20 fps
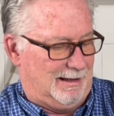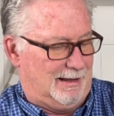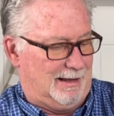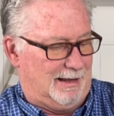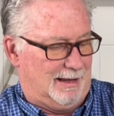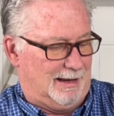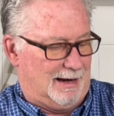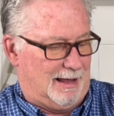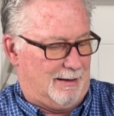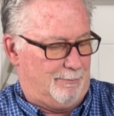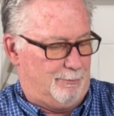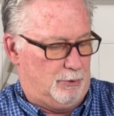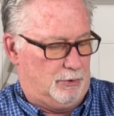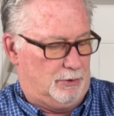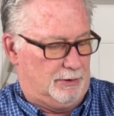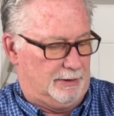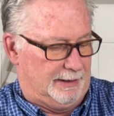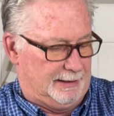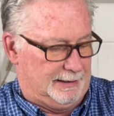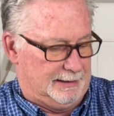and I
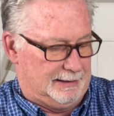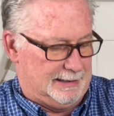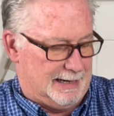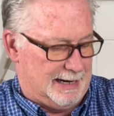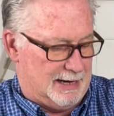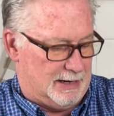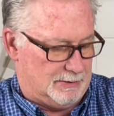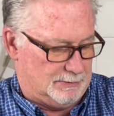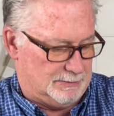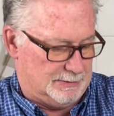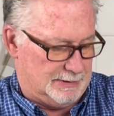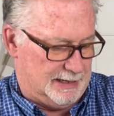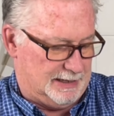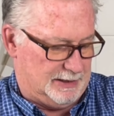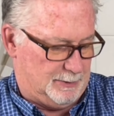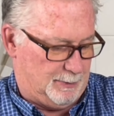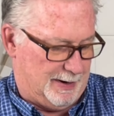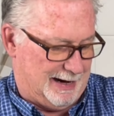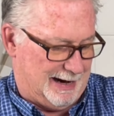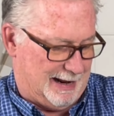pull it. Now,
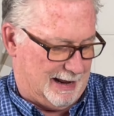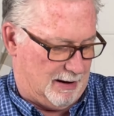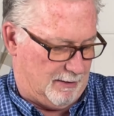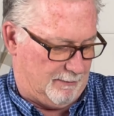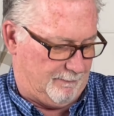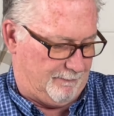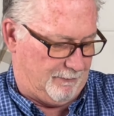it's been out